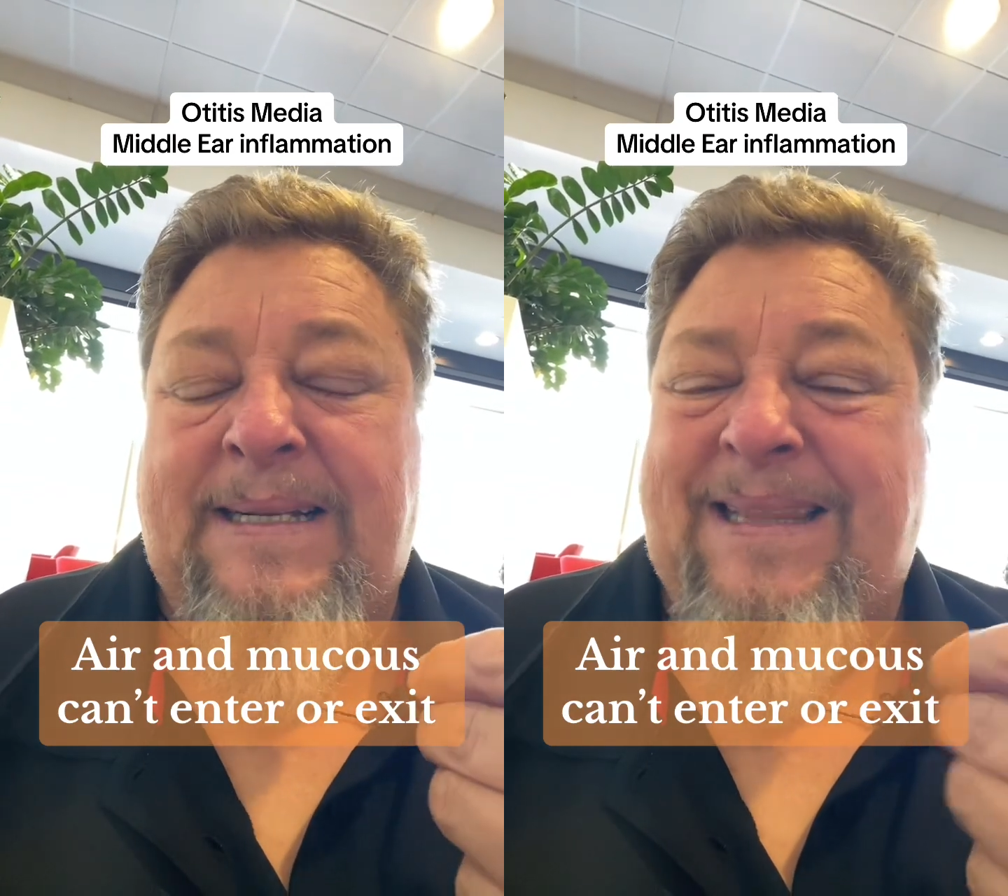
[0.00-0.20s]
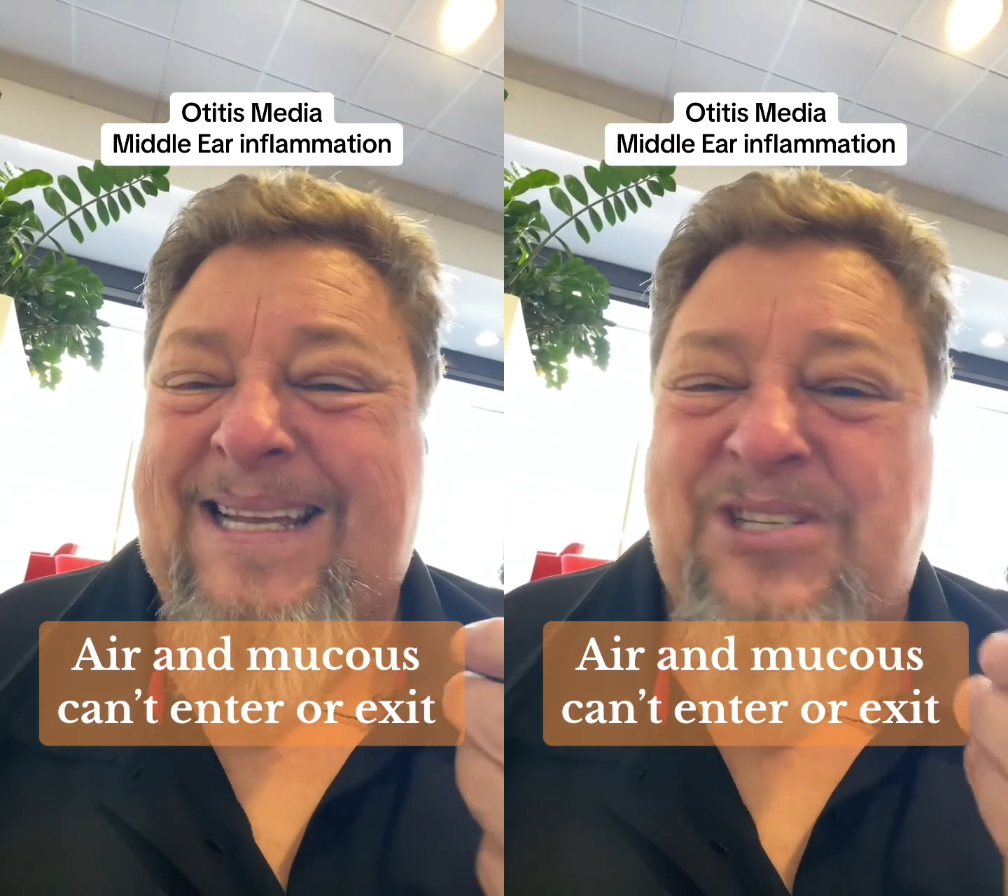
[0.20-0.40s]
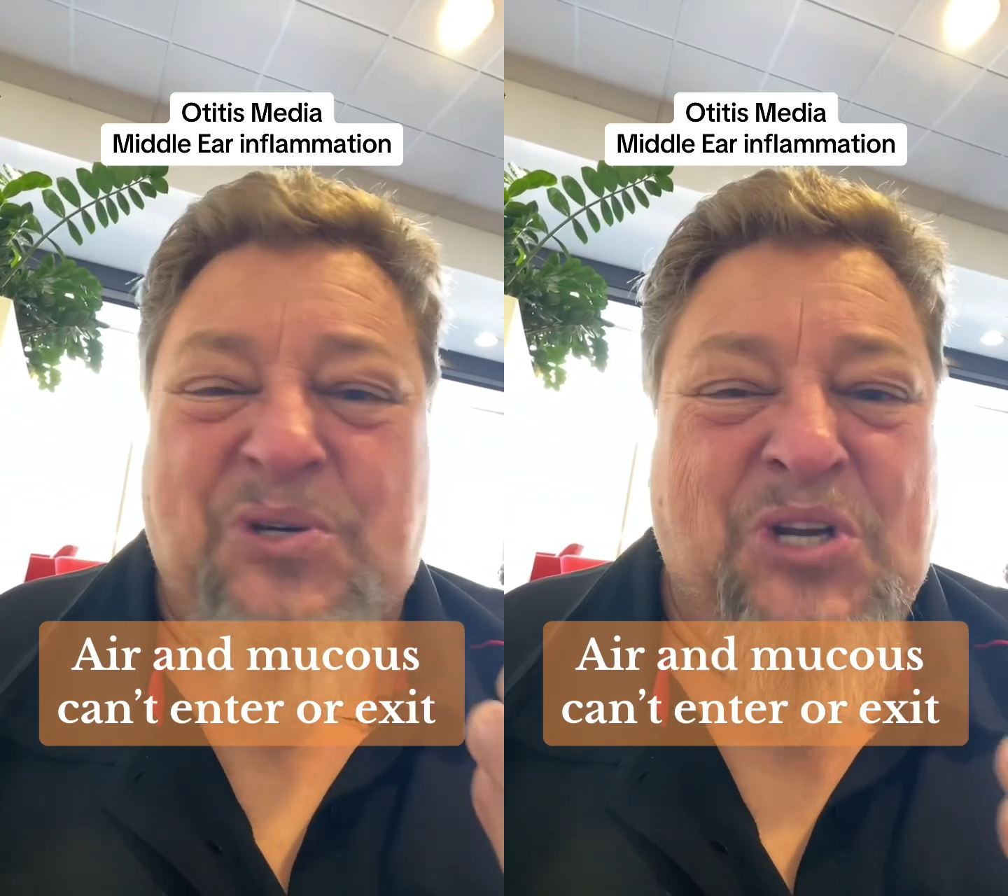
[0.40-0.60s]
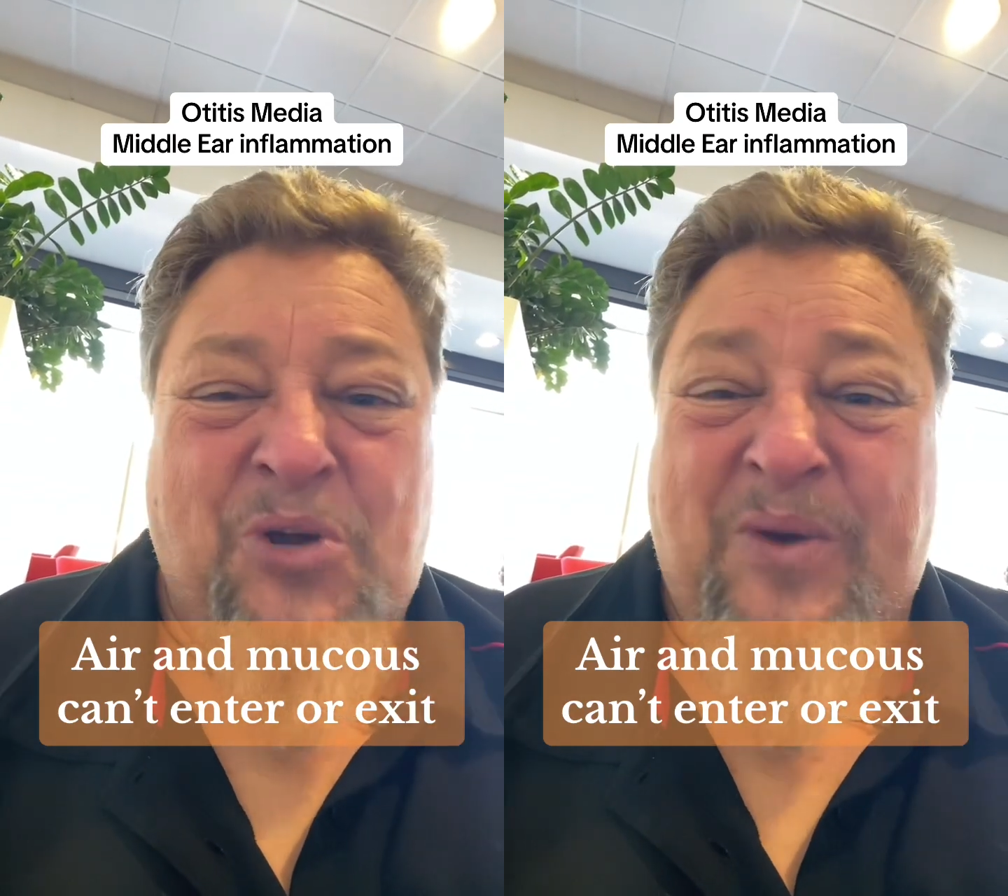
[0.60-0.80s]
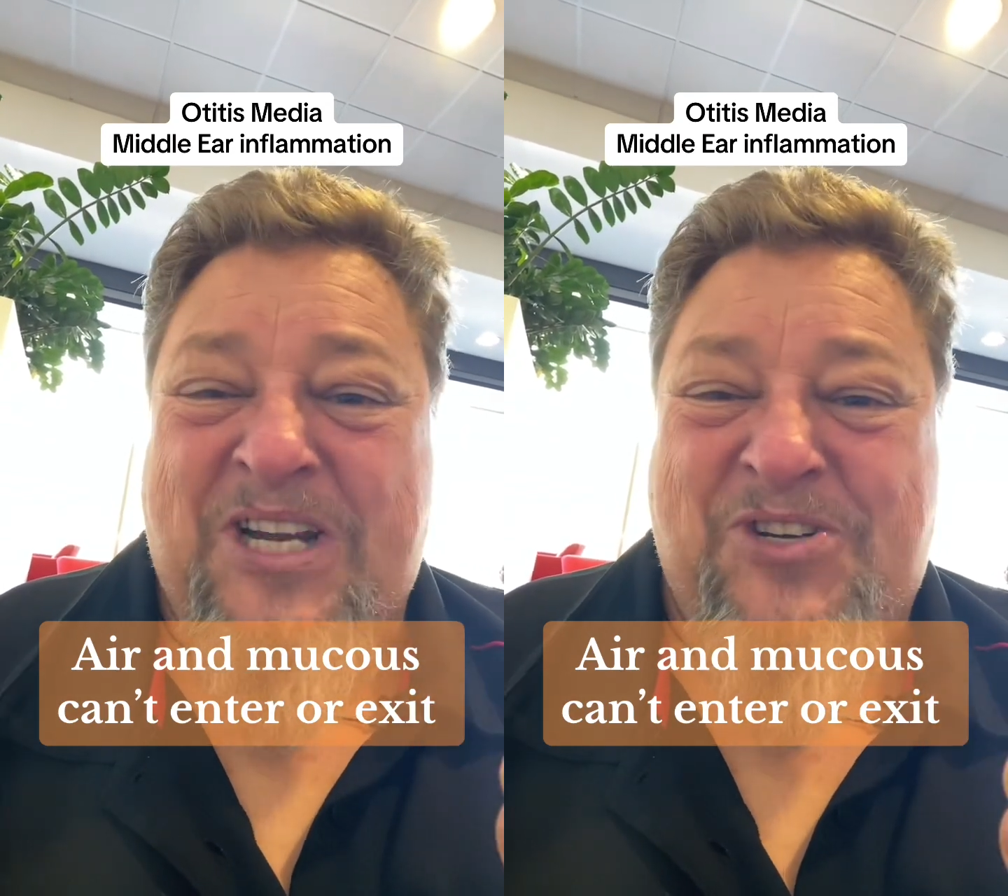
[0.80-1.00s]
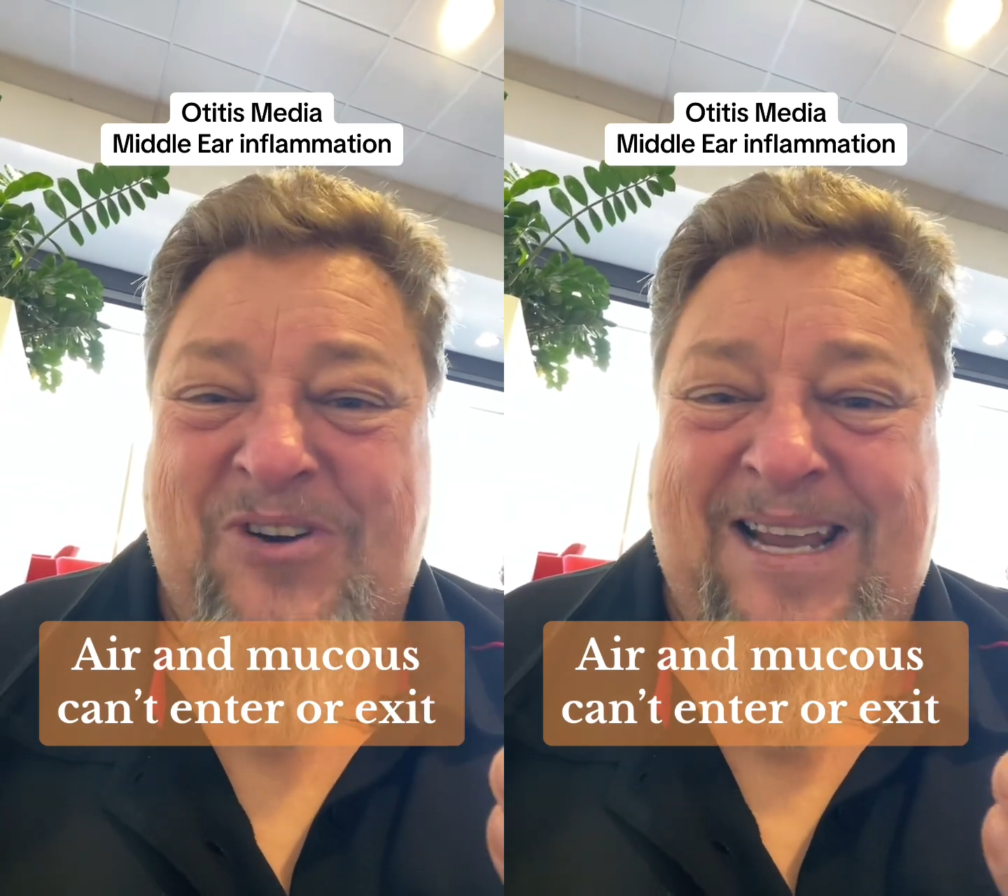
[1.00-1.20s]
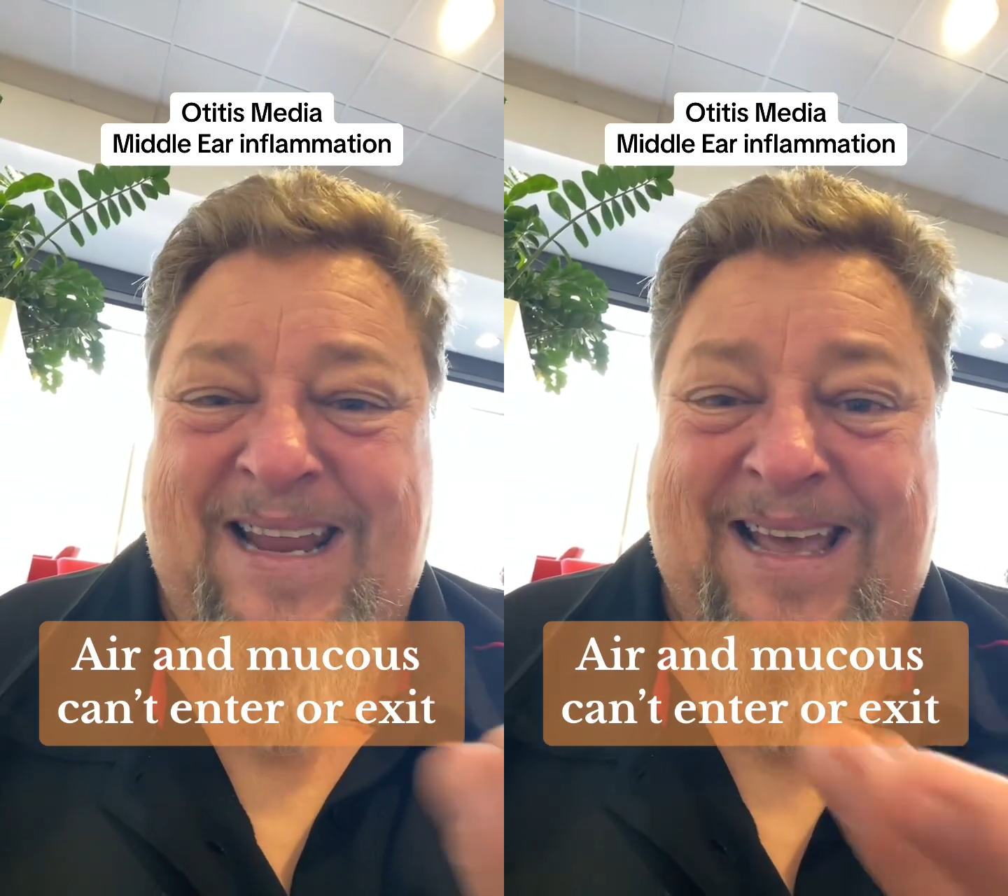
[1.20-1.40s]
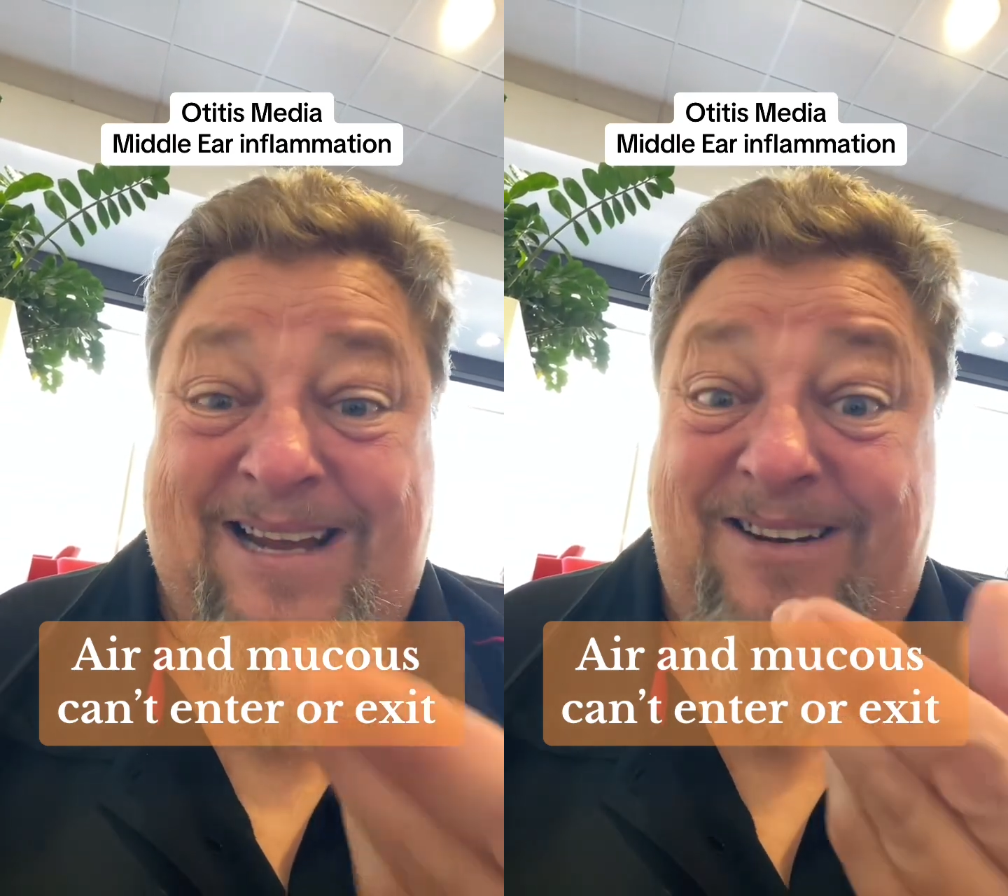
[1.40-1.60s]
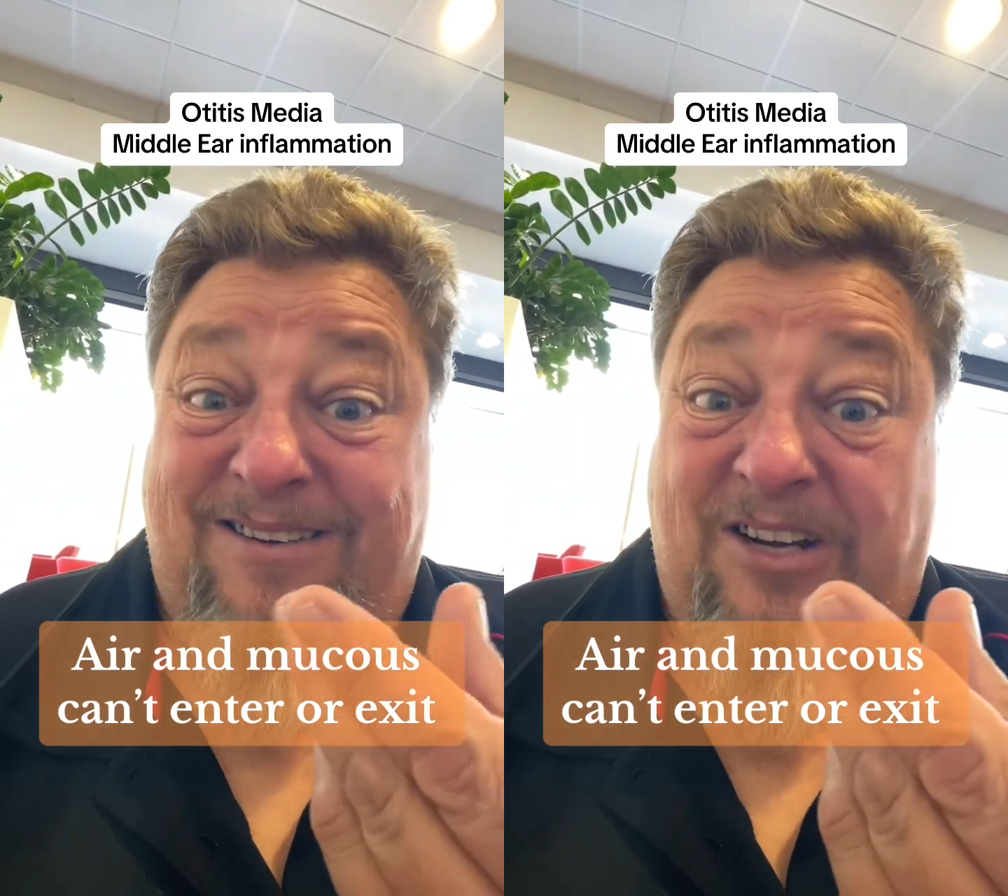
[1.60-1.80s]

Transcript: that's got nowhere to drain out